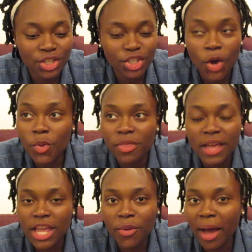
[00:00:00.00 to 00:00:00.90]
don't
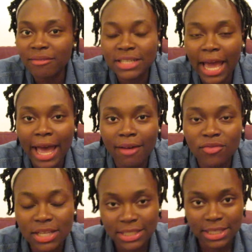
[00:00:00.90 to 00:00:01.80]
think you have to
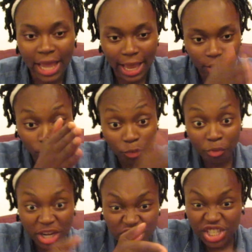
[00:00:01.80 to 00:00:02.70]
have this like
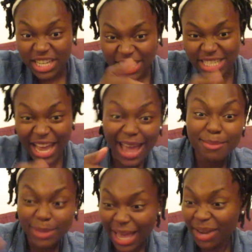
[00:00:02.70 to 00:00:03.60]
rigid
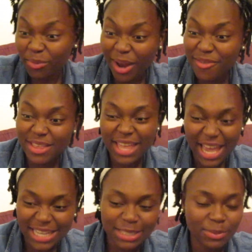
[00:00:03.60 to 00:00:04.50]
timeline where everything
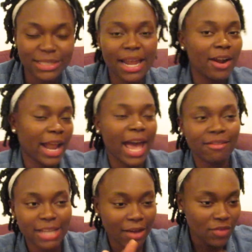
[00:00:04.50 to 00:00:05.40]
has to be set out and I
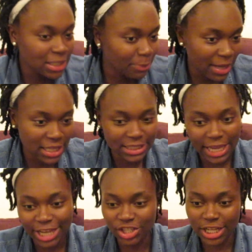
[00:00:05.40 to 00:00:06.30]
have to have this by this
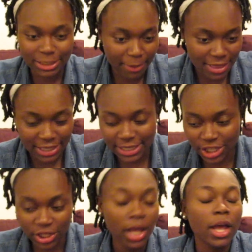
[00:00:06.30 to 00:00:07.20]
age and this by this
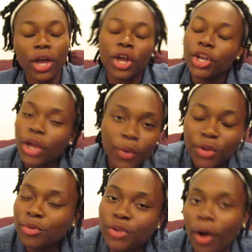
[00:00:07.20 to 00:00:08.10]
age. No,
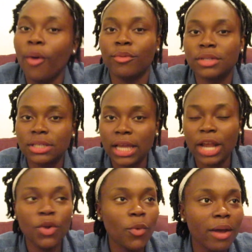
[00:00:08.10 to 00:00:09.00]
you don't.
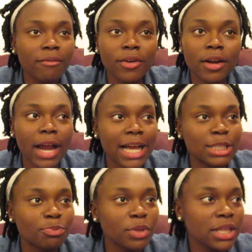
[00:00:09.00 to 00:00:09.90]
And whoever
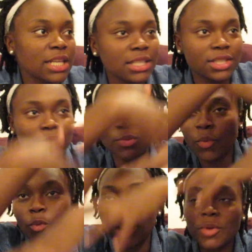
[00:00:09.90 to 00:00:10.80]
has put this
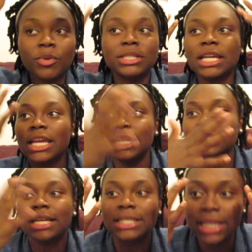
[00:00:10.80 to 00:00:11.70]
weird,
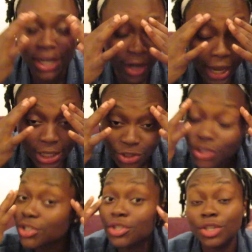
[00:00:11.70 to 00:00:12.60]
ridiculous idea in our heads,
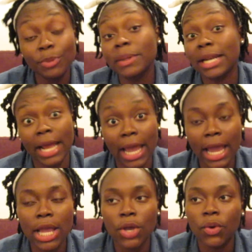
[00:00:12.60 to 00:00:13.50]
you're stupid and I
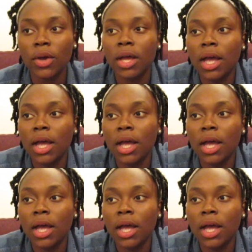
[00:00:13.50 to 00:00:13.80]
hate you.